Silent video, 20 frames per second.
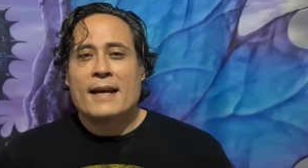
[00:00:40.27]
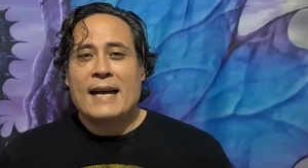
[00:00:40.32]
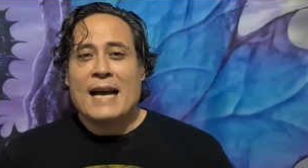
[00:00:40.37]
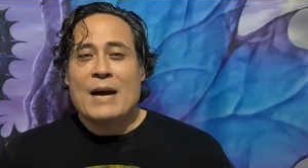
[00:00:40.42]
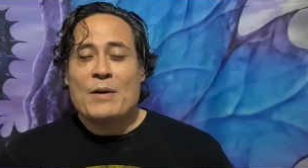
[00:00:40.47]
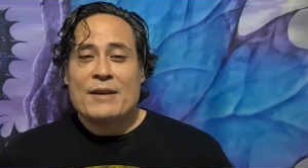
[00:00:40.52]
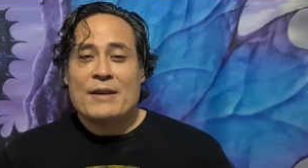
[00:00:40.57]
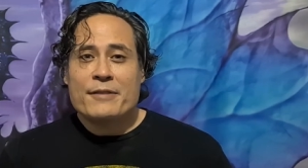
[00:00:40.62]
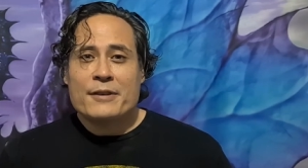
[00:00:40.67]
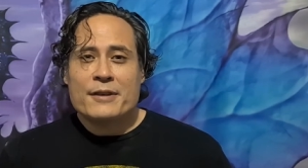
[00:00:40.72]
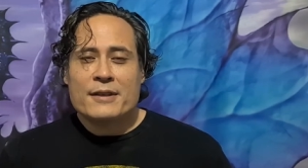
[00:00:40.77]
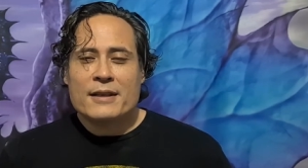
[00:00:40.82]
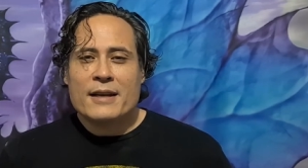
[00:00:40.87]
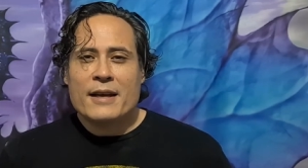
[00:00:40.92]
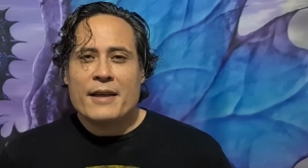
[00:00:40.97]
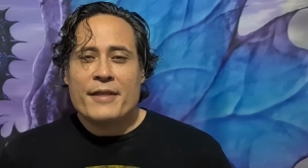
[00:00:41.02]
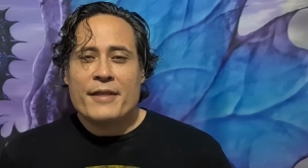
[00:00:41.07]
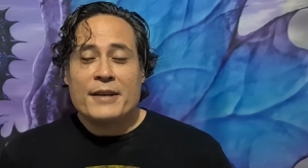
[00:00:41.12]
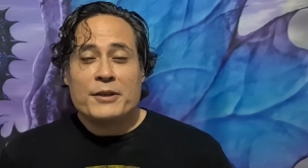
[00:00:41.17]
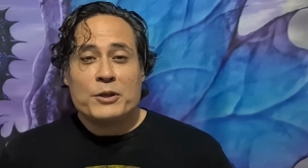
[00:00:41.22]
However,
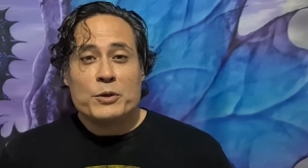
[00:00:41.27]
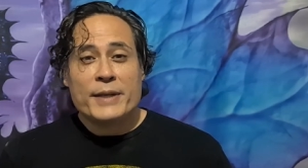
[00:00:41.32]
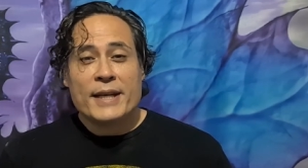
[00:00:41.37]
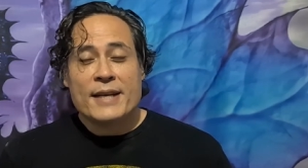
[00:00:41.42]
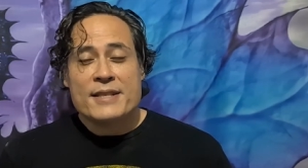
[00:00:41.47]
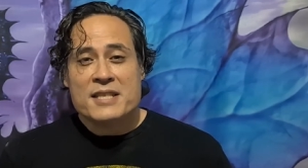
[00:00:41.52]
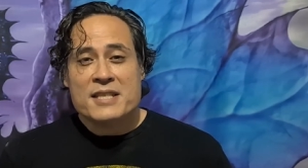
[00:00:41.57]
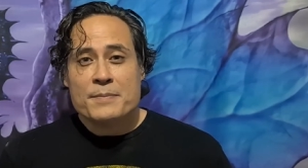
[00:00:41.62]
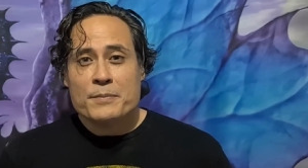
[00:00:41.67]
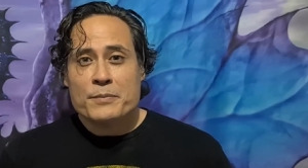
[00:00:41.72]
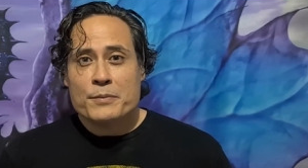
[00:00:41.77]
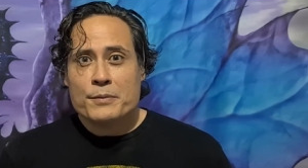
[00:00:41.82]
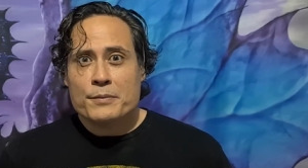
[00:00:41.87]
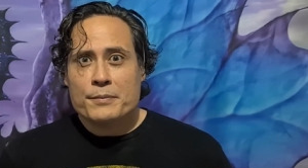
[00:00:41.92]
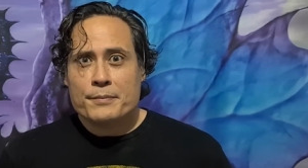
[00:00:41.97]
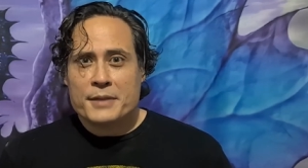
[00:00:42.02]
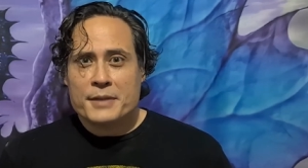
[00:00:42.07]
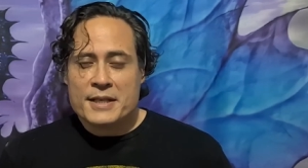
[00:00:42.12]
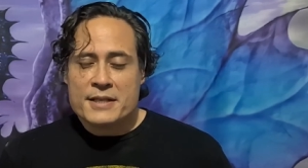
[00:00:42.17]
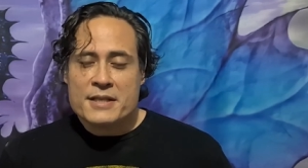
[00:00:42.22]
they do get some
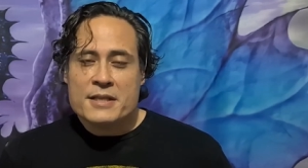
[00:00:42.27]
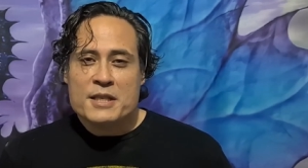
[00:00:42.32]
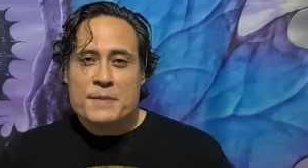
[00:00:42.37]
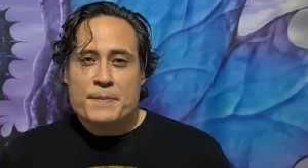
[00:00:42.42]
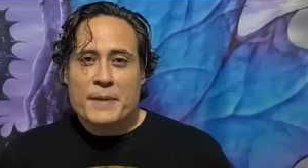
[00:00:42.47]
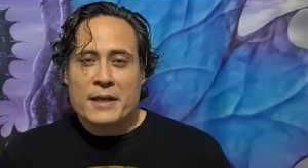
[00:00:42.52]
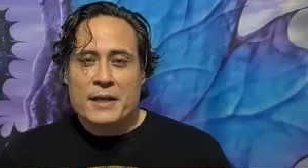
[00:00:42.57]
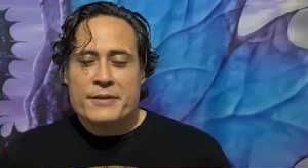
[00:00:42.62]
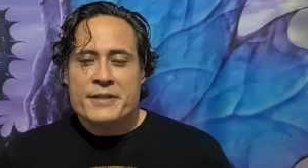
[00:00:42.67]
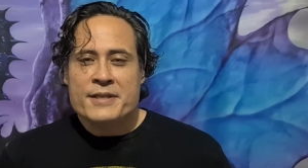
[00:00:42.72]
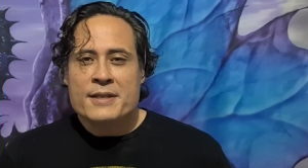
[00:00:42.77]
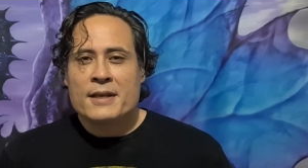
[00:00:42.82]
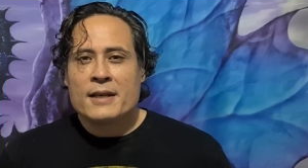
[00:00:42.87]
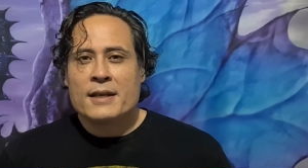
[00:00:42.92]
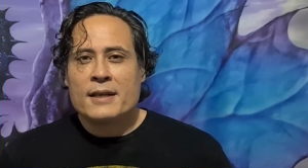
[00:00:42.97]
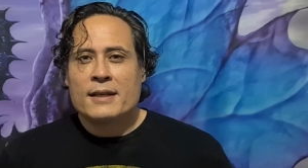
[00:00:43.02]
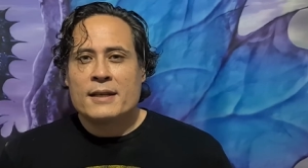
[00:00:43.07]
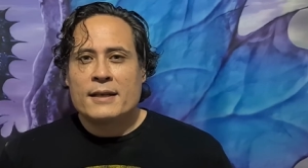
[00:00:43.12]
decent spells.